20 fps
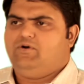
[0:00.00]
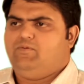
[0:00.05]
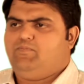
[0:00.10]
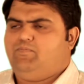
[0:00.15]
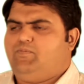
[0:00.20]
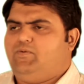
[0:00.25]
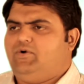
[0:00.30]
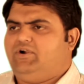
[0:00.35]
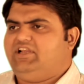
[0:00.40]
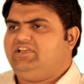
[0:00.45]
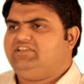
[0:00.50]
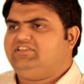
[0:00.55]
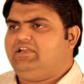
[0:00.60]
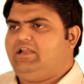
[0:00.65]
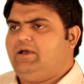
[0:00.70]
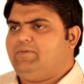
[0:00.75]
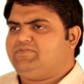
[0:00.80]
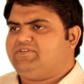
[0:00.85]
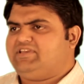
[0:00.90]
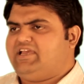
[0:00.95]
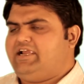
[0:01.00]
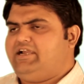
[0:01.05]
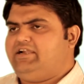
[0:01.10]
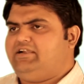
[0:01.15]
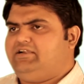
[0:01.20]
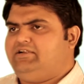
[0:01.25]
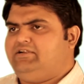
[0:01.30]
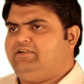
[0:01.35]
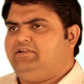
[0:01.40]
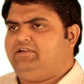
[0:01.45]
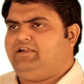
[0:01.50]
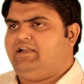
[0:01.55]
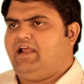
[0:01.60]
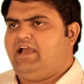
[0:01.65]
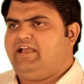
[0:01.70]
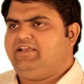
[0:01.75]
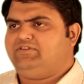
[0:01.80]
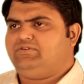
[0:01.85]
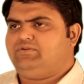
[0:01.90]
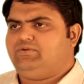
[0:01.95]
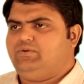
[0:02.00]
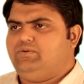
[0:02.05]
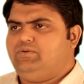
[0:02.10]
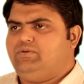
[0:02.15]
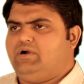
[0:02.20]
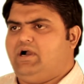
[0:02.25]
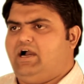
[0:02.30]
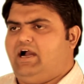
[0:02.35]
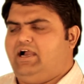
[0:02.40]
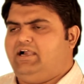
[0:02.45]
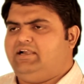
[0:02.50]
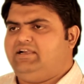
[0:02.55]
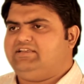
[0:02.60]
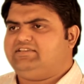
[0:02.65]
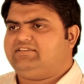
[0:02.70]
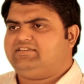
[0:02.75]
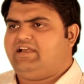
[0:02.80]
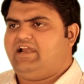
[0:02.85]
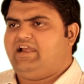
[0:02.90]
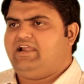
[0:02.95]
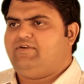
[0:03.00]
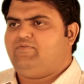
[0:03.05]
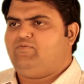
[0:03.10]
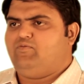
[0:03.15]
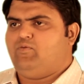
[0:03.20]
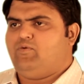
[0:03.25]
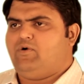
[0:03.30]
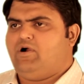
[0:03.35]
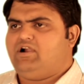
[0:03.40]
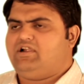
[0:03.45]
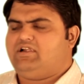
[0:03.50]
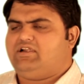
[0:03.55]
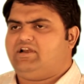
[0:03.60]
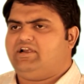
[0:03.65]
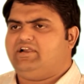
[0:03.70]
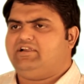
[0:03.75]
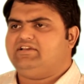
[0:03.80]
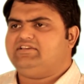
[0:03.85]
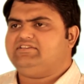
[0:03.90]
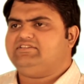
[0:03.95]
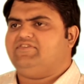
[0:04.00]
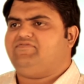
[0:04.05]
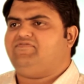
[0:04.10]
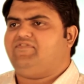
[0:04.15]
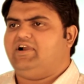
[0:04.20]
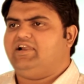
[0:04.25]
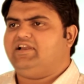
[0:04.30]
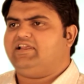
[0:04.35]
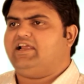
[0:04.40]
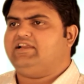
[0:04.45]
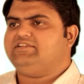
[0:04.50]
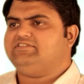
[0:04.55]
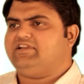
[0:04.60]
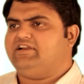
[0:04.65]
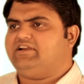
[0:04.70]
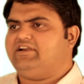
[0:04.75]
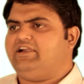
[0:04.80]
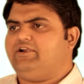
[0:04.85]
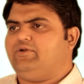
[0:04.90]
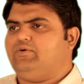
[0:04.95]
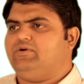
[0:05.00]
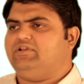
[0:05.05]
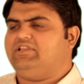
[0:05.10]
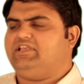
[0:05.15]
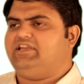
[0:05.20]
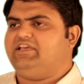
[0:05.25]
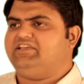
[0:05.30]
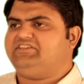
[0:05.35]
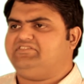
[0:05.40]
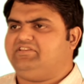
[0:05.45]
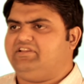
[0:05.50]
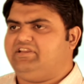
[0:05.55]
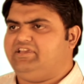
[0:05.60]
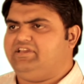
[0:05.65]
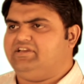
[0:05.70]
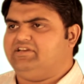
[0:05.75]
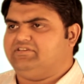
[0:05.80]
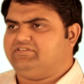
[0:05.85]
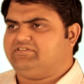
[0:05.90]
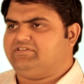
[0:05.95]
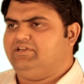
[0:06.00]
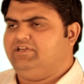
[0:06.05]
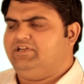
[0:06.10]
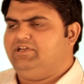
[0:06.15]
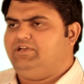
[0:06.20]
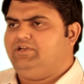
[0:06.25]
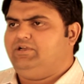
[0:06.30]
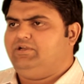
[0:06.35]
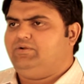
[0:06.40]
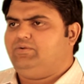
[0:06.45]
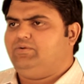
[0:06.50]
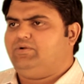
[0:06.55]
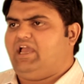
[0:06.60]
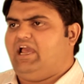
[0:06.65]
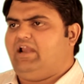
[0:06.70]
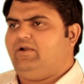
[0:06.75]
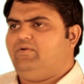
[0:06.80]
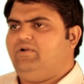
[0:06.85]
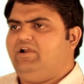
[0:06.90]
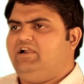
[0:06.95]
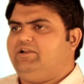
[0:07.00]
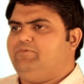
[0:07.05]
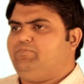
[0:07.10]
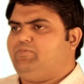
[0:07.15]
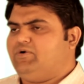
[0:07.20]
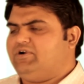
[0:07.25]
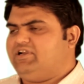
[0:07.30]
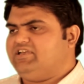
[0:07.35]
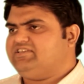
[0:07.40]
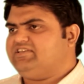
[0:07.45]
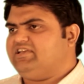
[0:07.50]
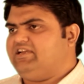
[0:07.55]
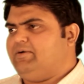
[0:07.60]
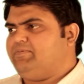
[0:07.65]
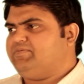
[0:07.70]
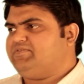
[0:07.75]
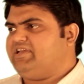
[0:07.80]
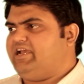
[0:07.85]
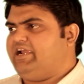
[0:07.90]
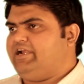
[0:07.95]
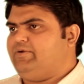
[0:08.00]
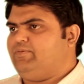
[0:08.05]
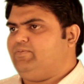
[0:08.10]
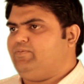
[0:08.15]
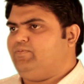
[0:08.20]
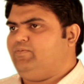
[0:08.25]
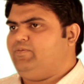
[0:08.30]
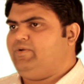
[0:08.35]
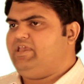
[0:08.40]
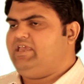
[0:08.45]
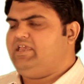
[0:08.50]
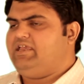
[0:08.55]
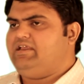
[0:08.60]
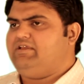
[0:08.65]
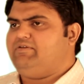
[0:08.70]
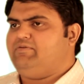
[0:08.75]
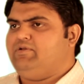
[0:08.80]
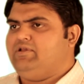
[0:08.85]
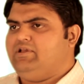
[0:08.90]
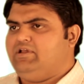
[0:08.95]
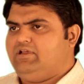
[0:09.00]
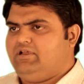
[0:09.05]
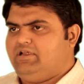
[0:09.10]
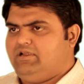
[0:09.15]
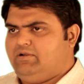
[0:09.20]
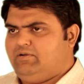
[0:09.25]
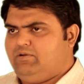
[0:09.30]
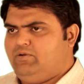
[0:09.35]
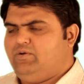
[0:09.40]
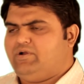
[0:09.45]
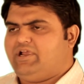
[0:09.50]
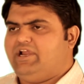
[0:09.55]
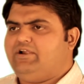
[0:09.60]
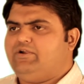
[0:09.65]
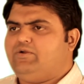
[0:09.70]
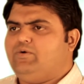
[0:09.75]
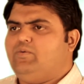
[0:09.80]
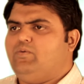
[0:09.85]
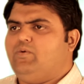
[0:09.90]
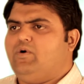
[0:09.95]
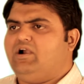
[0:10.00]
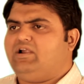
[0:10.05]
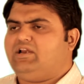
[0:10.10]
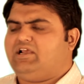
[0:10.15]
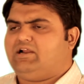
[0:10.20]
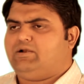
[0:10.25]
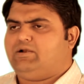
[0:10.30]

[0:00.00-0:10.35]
potential upside tries to understand what returns the fund can generate over the next 3 years. To calculate a potential upside, we look into what